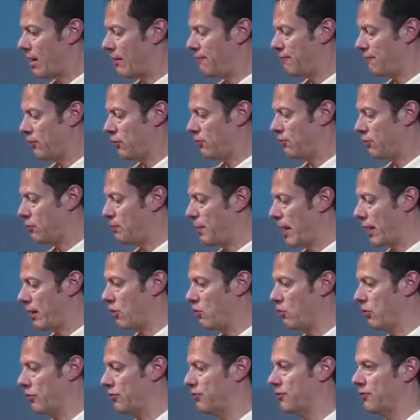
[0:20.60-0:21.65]
I first
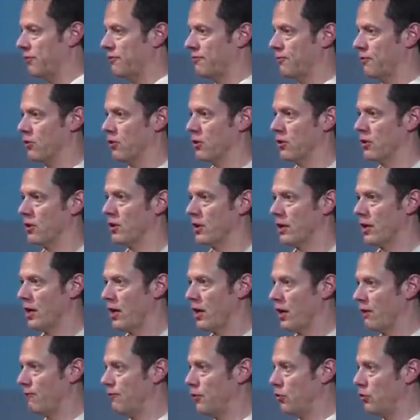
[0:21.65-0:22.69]
met Christopher
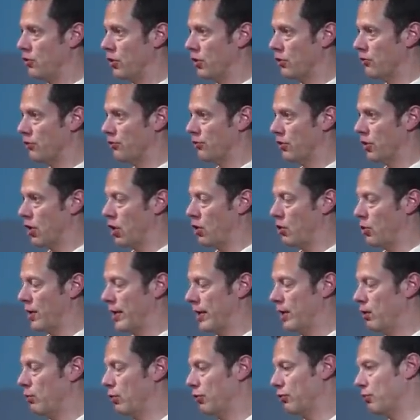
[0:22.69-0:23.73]
a few years ago
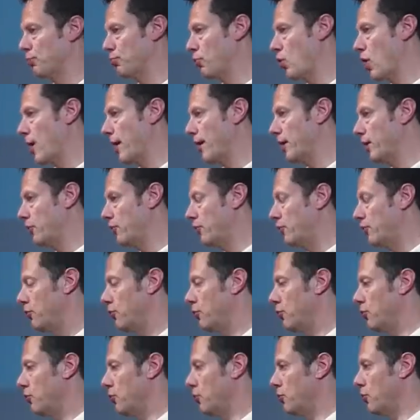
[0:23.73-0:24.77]
when he was brought
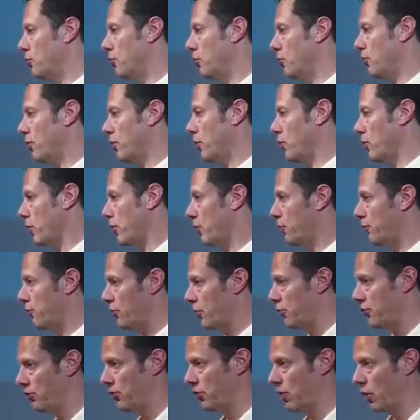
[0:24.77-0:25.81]
into the
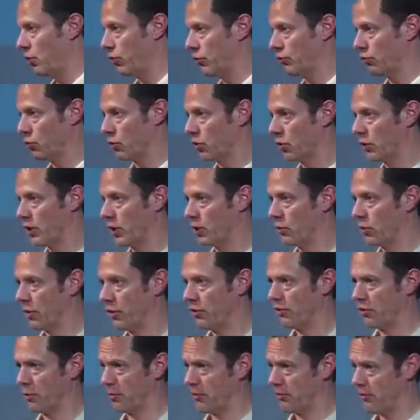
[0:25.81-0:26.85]
organization I was working
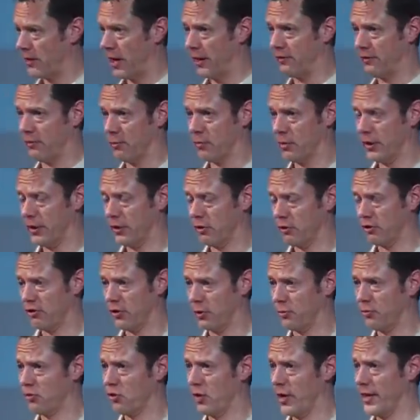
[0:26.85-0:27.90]
with to provide some
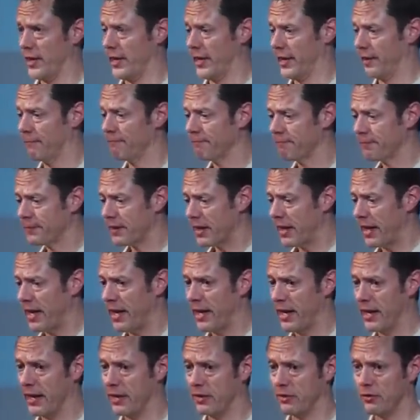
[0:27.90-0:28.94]
leadership training.
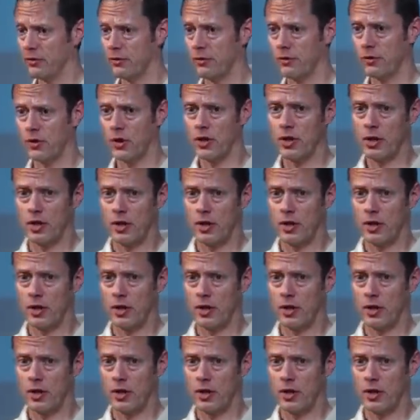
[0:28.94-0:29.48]
And